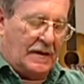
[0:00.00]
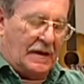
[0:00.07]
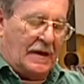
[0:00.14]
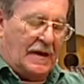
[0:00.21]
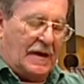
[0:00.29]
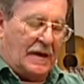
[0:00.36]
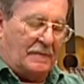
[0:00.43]

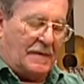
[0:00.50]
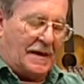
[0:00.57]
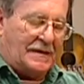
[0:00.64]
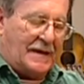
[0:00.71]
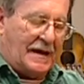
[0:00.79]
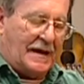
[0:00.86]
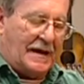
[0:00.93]
and I'm not
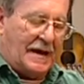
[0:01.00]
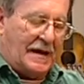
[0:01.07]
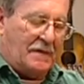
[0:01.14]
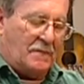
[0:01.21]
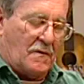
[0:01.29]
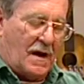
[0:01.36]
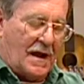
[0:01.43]
getting any
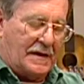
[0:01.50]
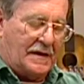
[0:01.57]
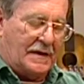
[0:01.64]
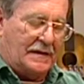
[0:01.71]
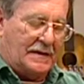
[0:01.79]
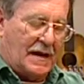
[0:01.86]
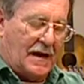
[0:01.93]

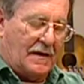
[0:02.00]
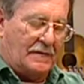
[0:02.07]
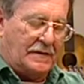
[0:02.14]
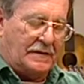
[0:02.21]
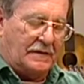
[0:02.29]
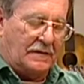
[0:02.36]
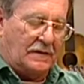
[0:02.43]
rocking down
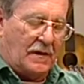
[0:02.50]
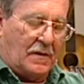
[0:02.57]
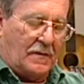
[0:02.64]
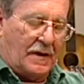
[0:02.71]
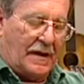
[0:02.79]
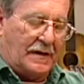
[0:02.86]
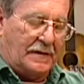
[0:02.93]
in the
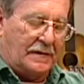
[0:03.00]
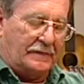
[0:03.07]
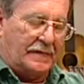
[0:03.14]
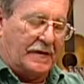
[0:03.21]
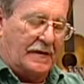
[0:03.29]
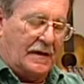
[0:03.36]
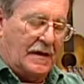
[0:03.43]
lower end of
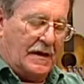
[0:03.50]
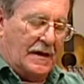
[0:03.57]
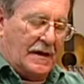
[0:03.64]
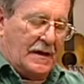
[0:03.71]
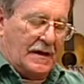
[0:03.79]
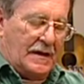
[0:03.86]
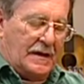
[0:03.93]
it.
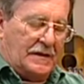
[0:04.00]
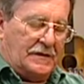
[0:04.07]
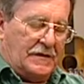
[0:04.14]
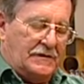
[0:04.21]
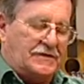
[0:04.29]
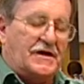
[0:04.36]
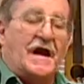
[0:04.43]

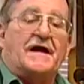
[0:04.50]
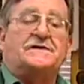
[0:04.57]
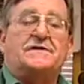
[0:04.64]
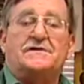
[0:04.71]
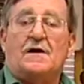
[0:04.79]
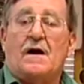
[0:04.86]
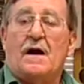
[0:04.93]

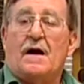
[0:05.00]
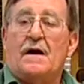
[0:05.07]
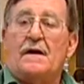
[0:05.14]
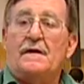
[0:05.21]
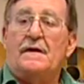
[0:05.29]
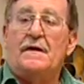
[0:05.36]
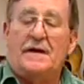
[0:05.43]
Chances are
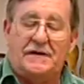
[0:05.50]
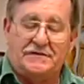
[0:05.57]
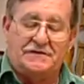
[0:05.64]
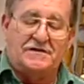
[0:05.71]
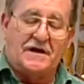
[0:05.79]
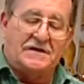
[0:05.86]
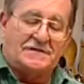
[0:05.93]
it's
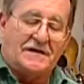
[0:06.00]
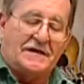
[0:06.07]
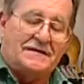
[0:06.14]
just that